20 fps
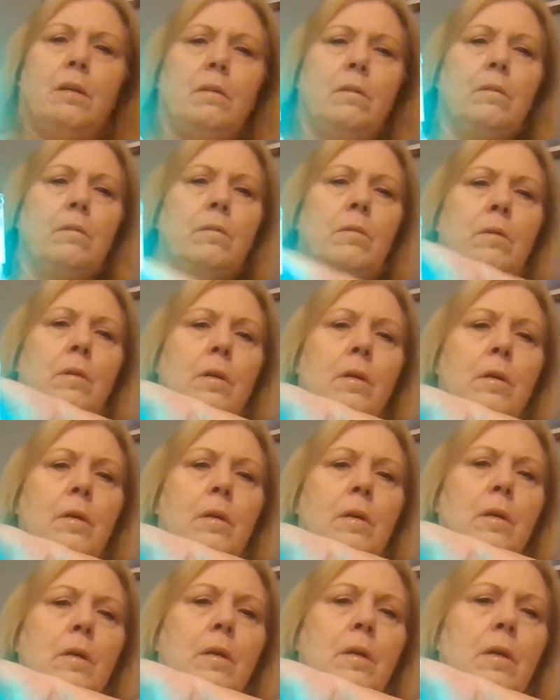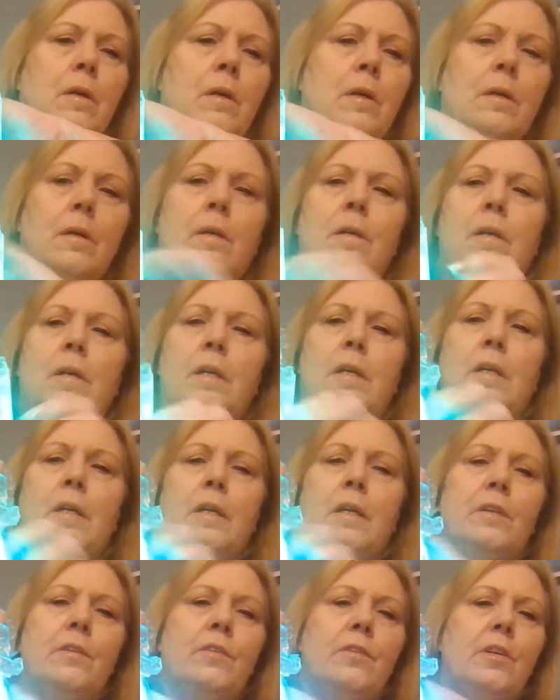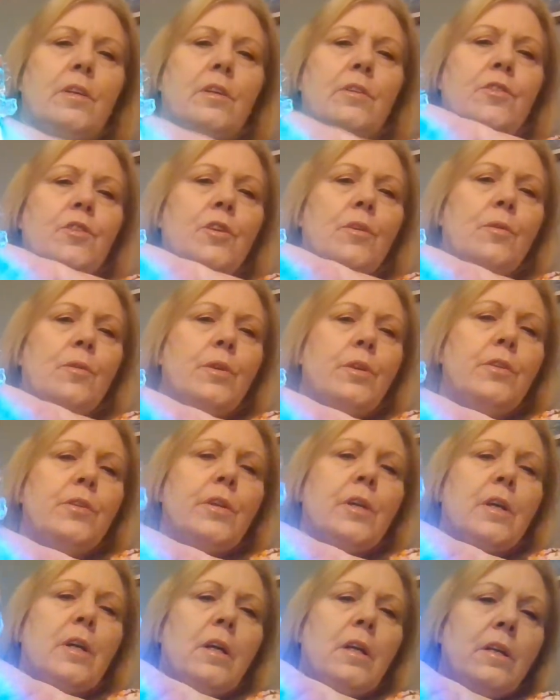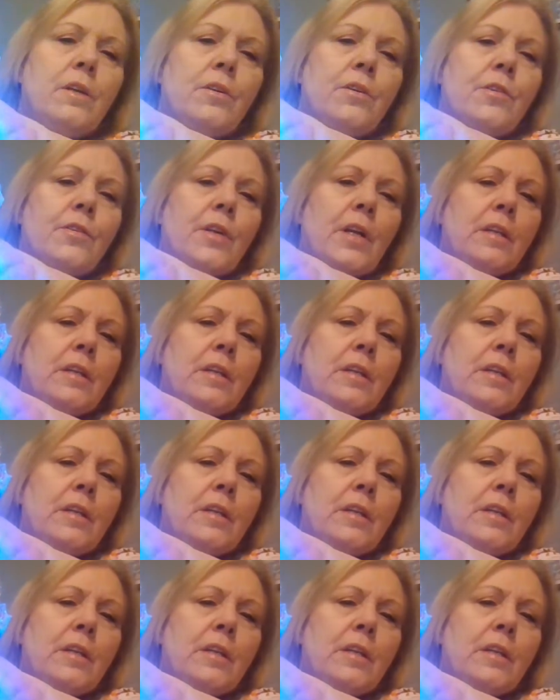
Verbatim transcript: Oh, it's not showing you the colors.